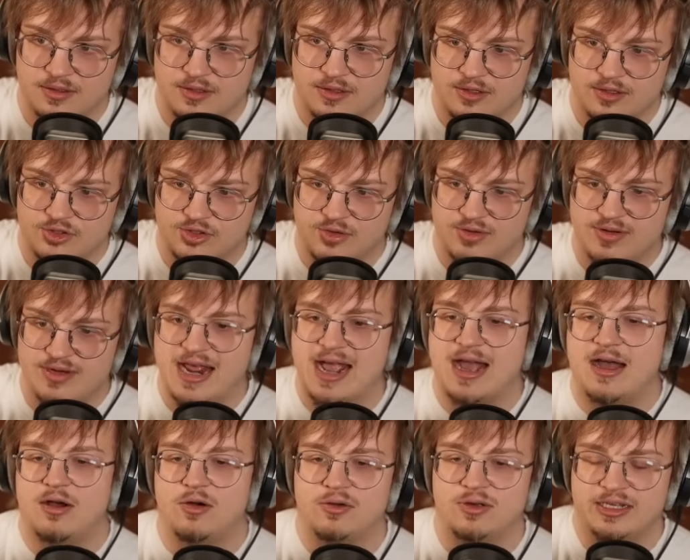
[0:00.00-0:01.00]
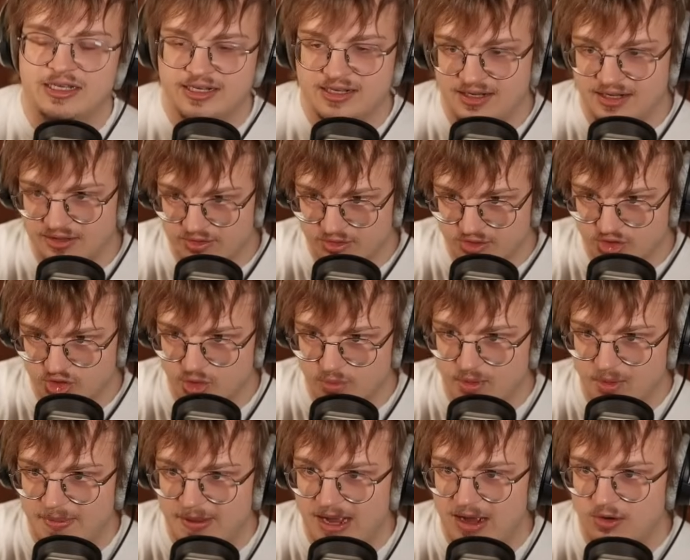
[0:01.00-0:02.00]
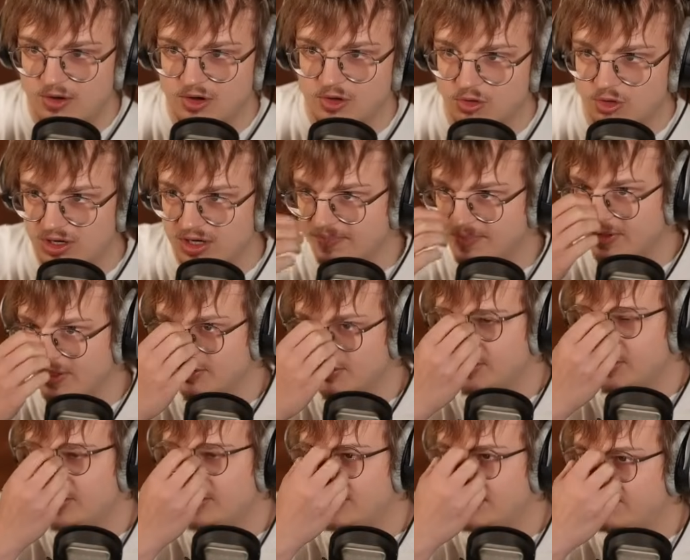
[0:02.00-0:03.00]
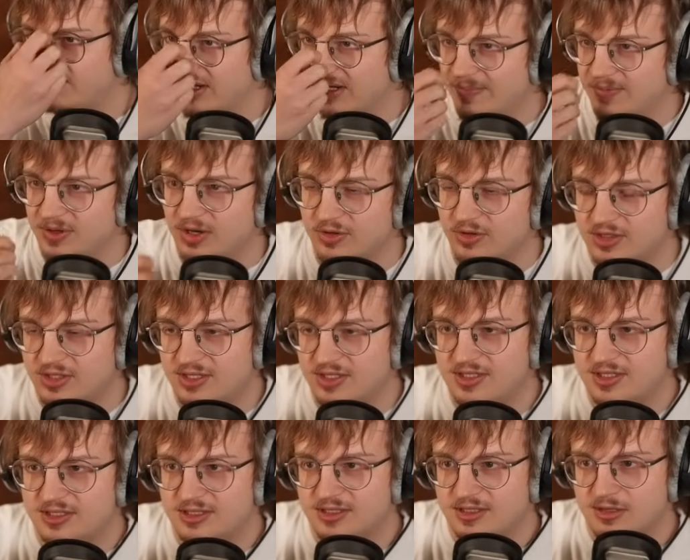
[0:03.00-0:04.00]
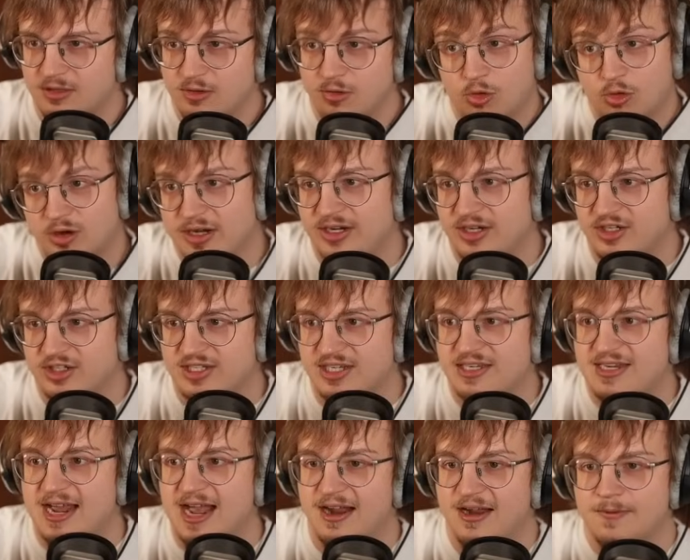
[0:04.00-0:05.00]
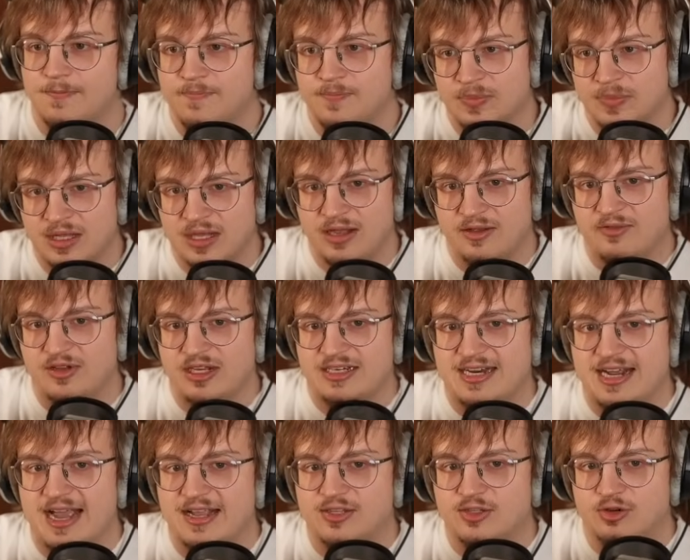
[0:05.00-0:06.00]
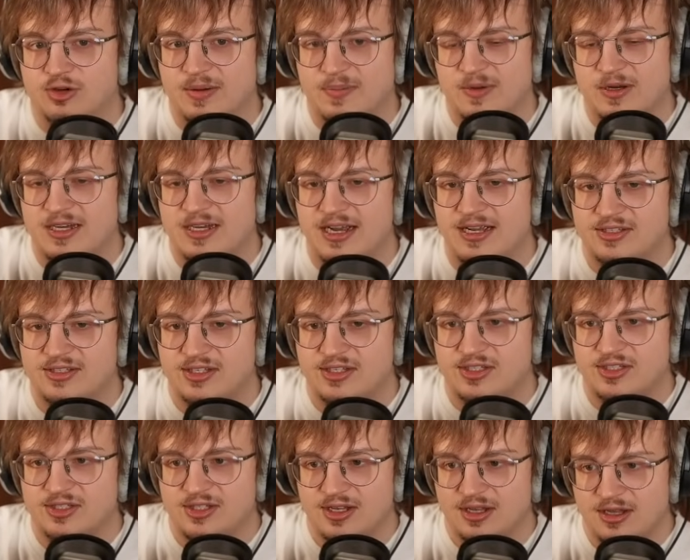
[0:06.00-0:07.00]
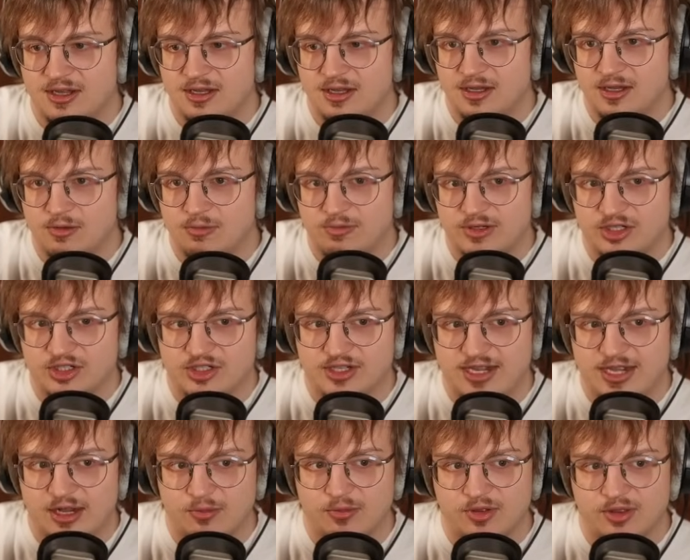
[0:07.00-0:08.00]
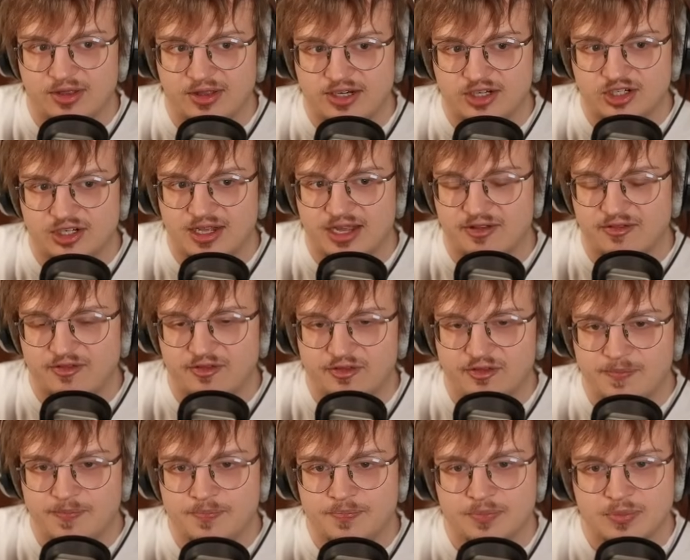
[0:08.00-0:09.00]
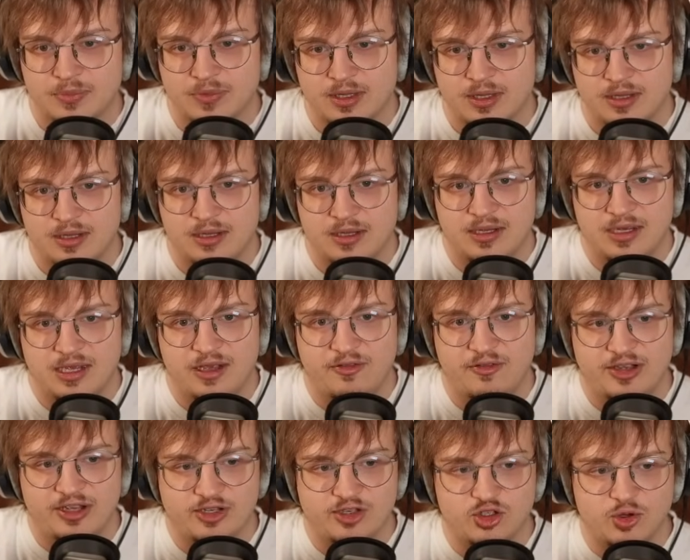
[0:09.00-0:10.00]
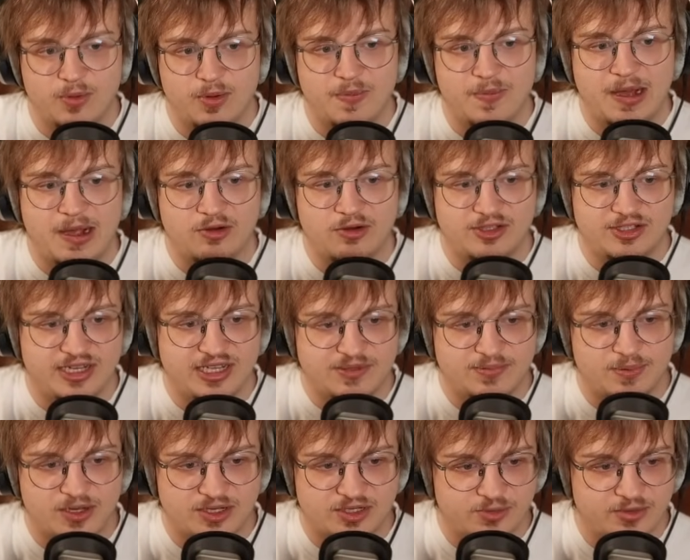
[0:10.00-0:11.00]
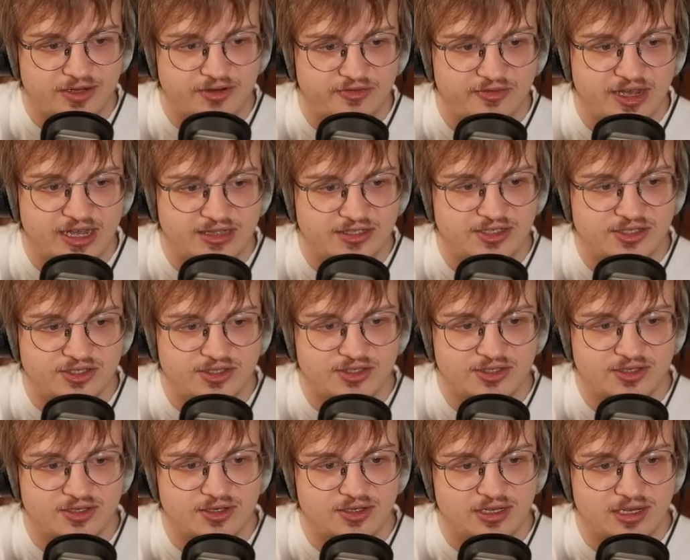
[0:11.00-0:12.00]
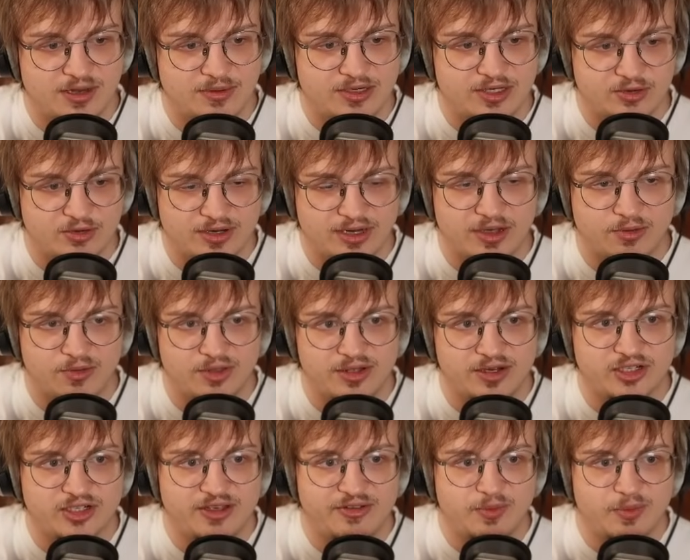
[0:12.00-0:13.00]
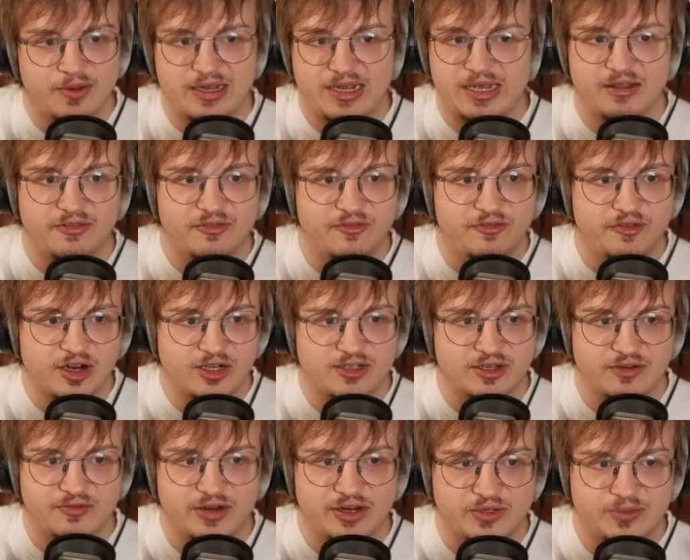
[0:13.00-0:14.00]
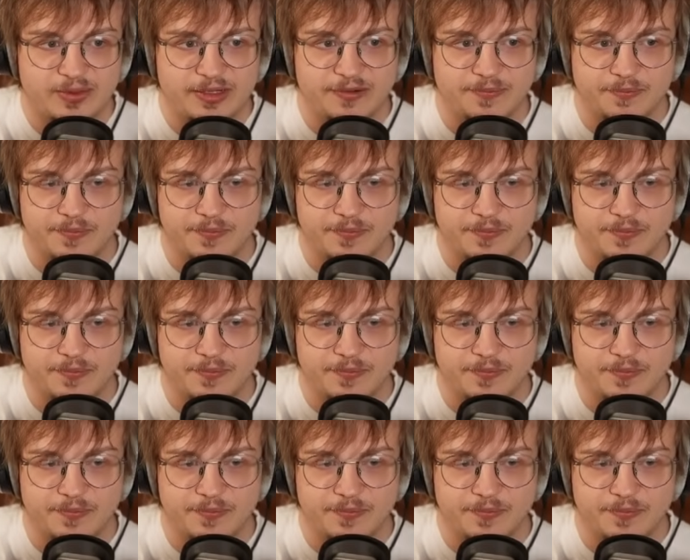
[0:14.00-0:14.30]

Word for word: So now he can either superpower or hypnosis. If he hypnosis, or he can just attack. If he attacks or hypnotizes, we just kill with leech life. If he superpowers, he gets plus one defense, and we don't kill with leech life, but we heal a fuck ton of HP.